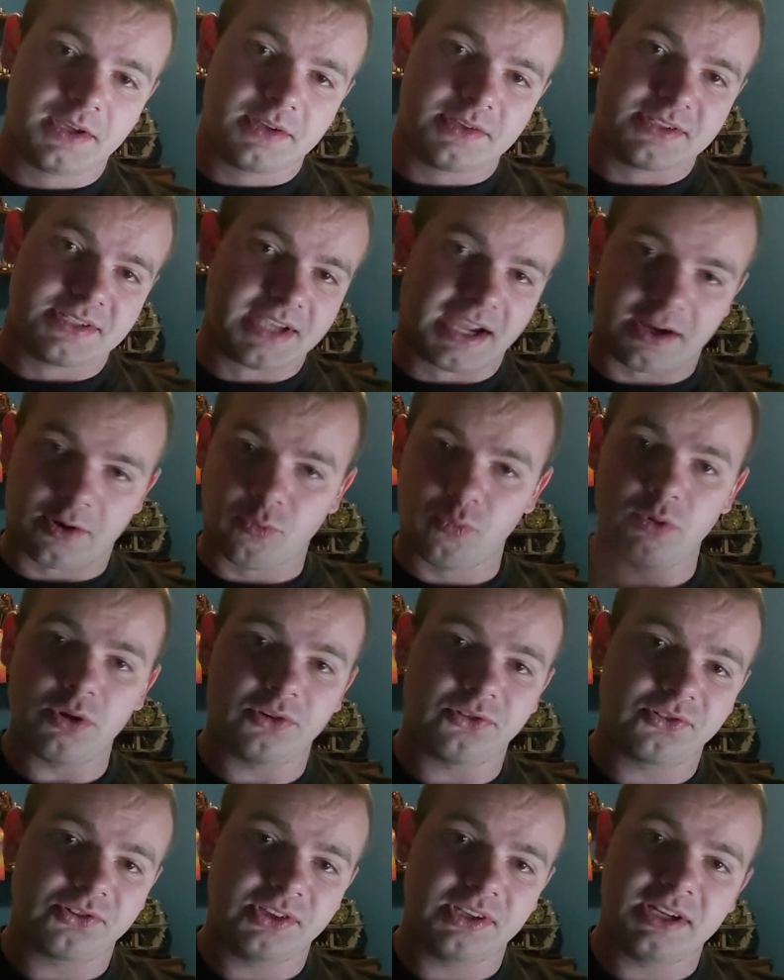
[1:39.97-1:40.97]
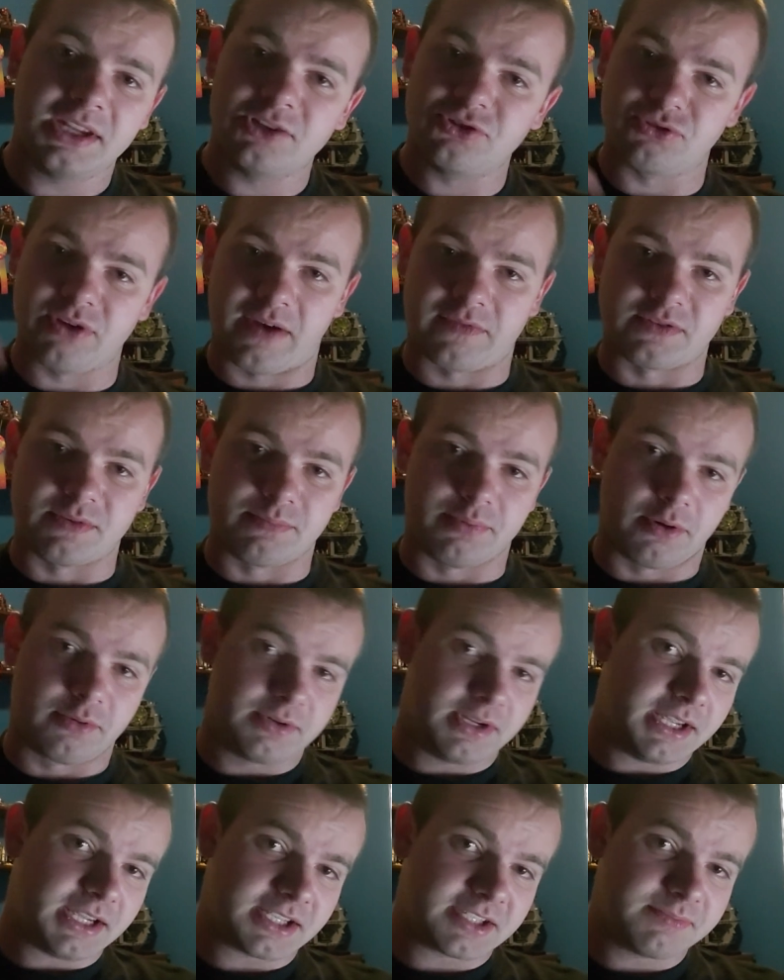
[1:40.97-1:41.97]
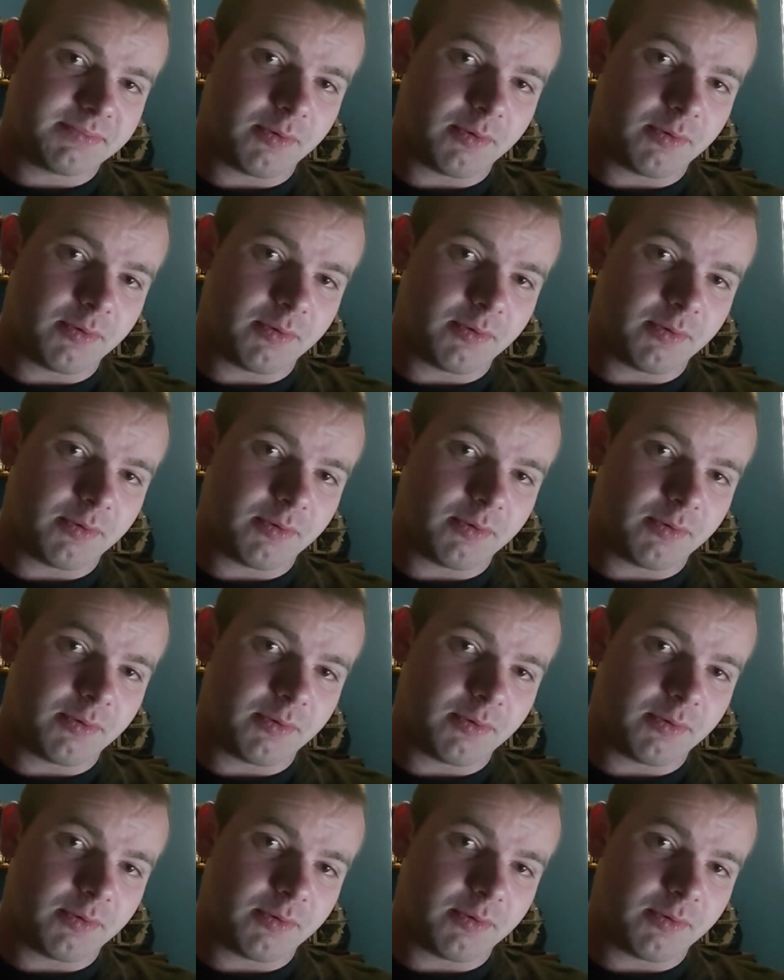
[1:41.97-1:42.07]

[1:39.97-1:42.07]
Zach Wilson and drafted Bo Nix,